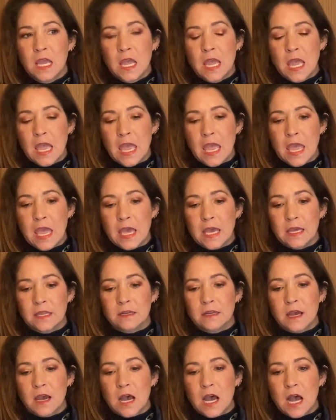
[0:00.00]

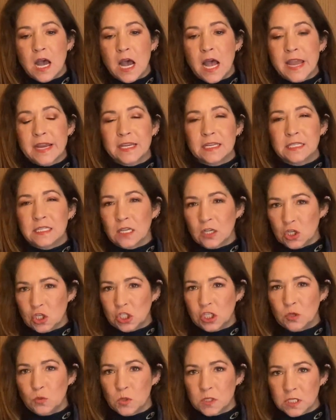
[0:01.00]
and I could tell
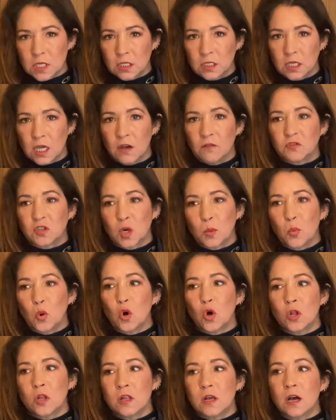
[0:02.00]
she was
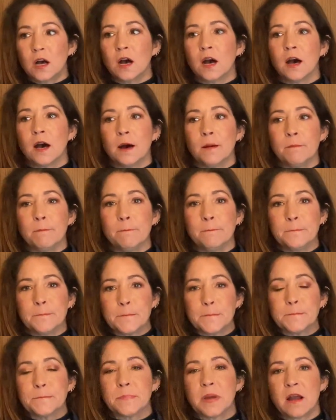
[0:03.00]
uncomfortable
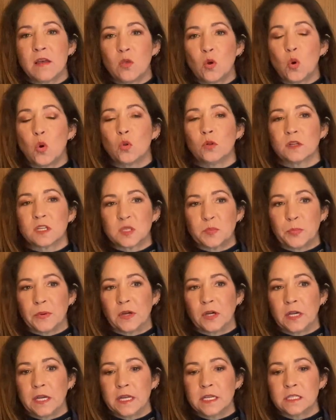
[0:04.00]
by the whole
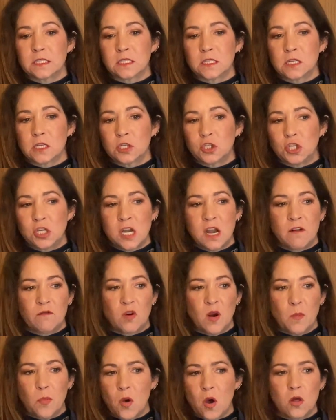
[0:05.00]
experience. She never
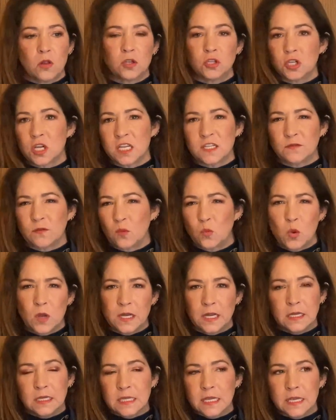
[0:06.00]
apologized for what
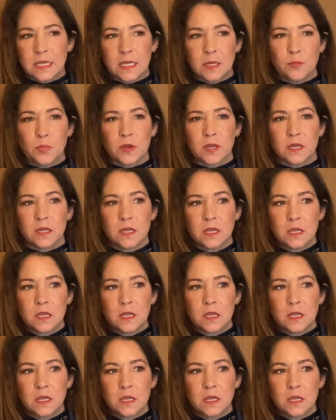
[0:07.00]
he did, but